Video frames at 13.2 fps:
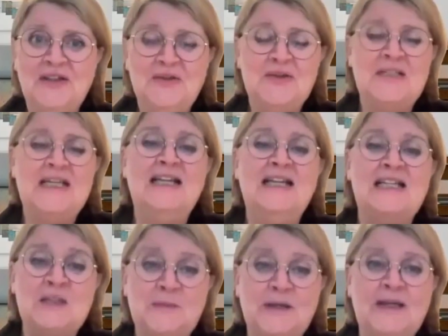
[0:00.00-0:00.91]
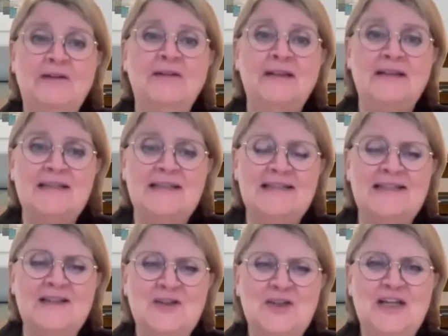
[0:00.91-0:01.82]
You sell
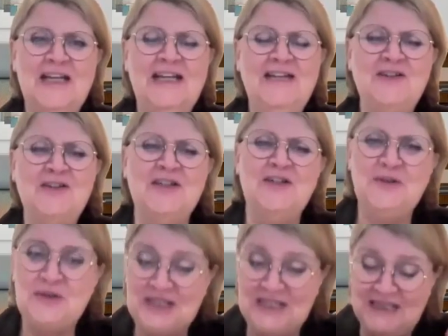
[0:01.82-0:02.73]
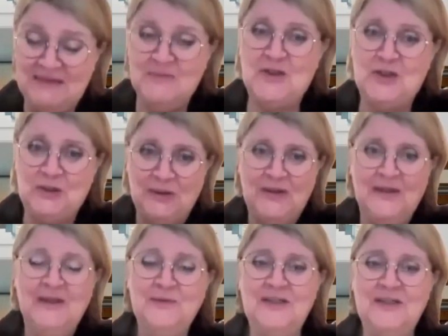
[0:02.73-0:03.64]
experiences and change, and you seem to
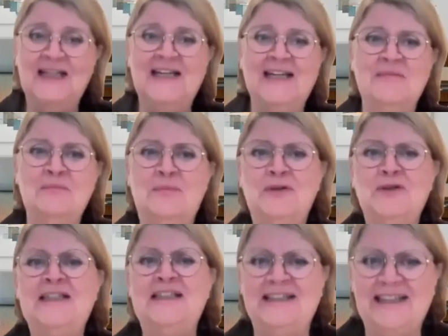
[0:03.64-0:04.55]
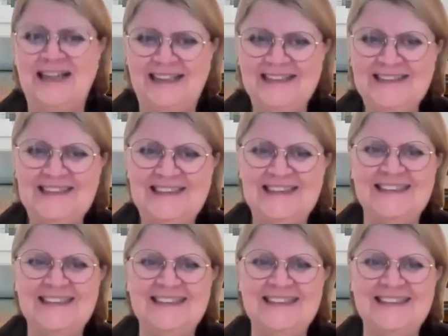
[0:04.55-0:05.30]
really embody that.